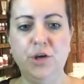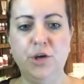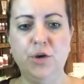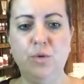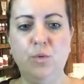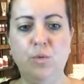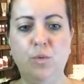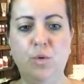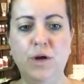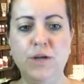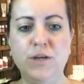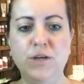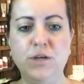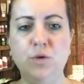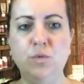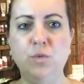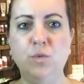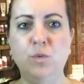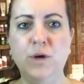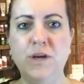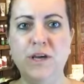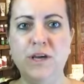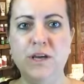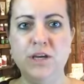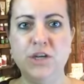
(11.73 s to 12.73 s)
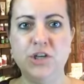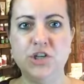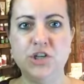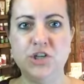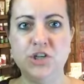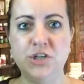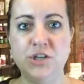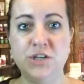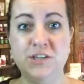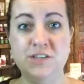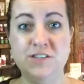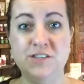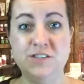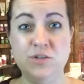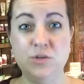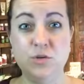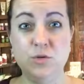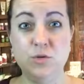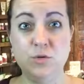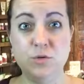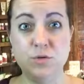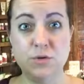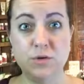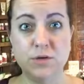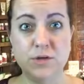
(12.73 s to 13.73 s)
What You Wish Is
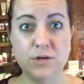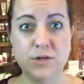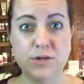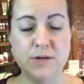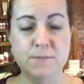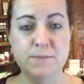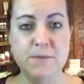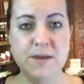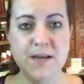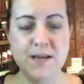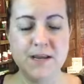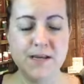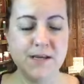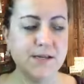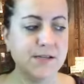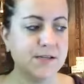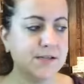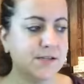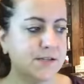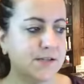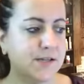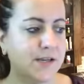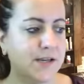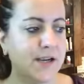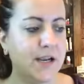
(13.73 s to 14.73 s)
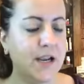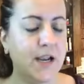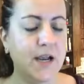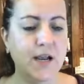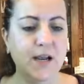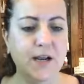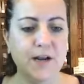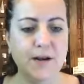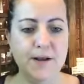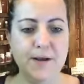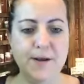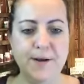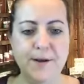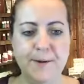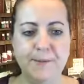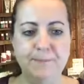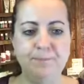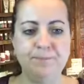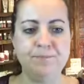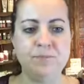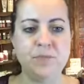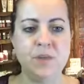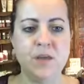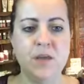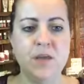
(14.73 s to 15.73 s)
Your Command. And
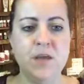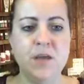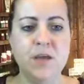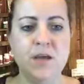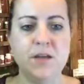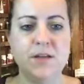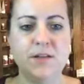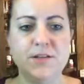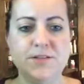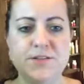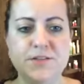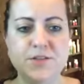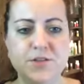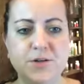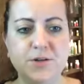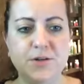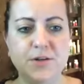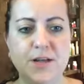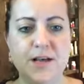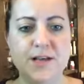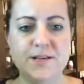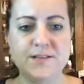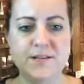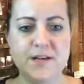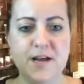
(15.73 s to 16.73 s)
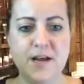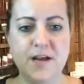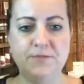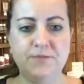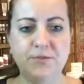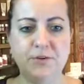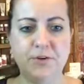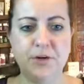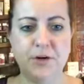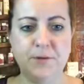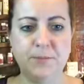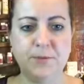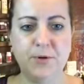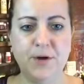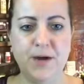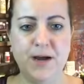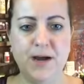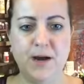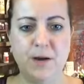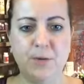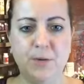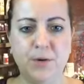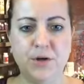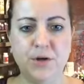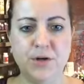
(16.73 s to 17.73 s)
listened to it last night for a couple
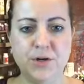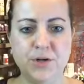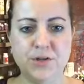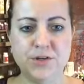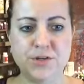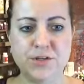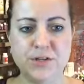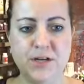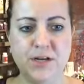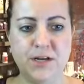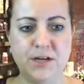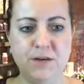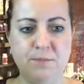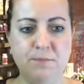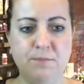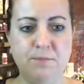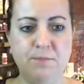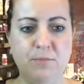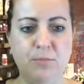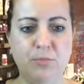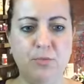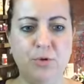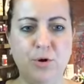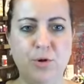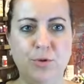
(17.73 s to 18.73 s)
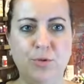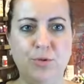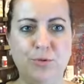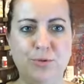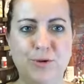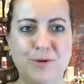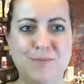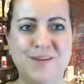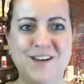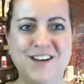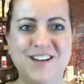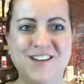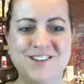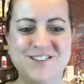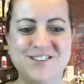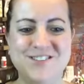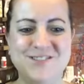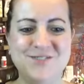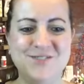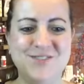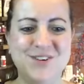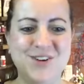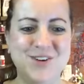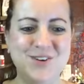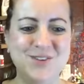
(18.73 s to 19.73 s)
hours and wrote 3 pages
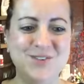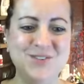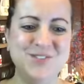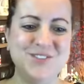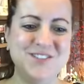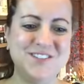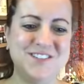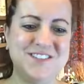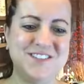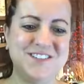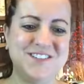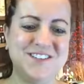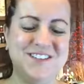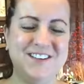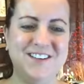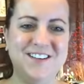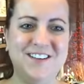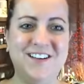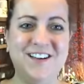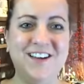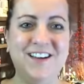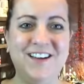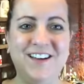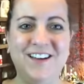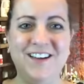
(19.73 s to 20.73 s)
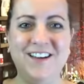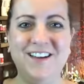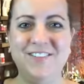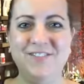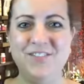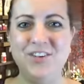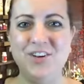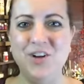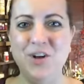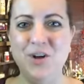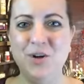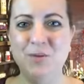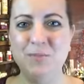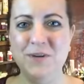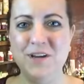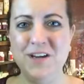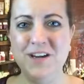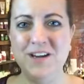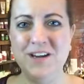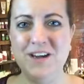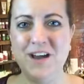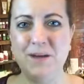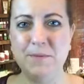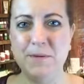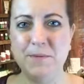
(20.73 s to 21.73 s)
of notes. You know
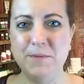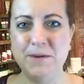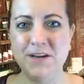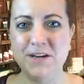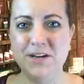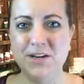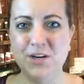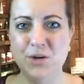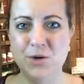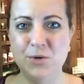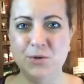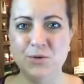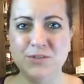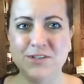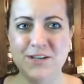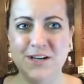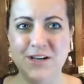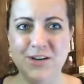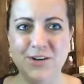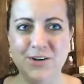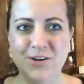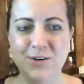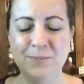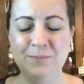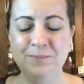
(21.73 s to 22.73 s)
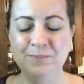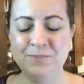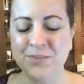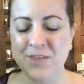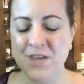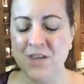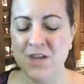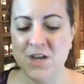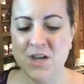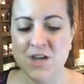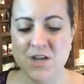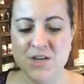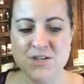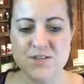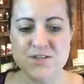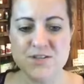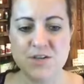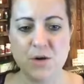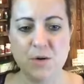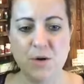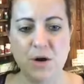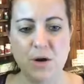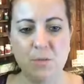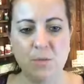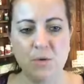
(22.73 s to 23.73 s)
me, I'm a big note taker.
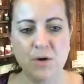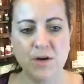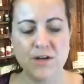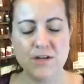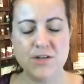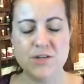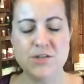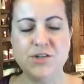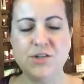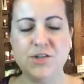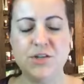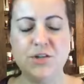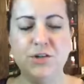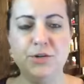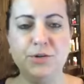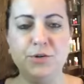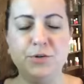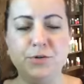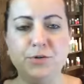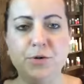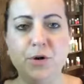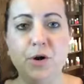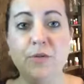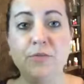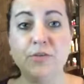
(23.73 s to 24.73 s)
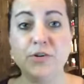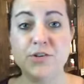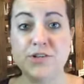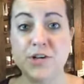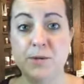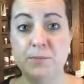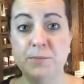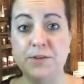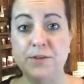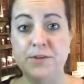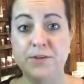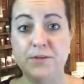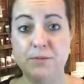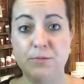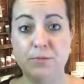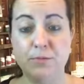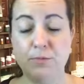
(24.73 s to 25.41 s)
So I wanted to go over some of the